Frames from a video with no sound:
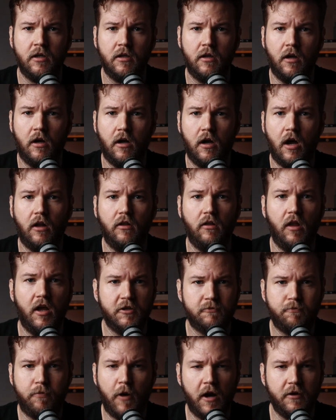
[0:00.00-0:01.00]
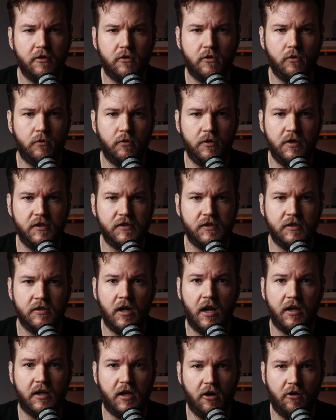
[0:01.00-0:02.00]
A less practical
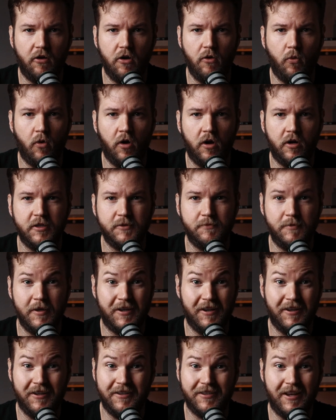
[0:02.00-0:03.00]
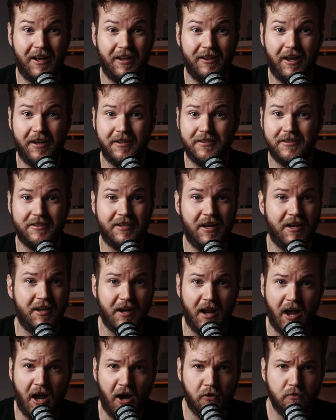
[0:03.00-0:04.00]
reason I carry one is because I like to take
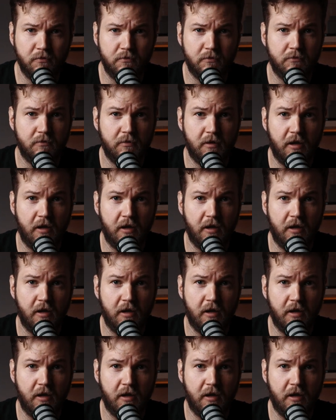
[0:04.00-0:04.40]
it out,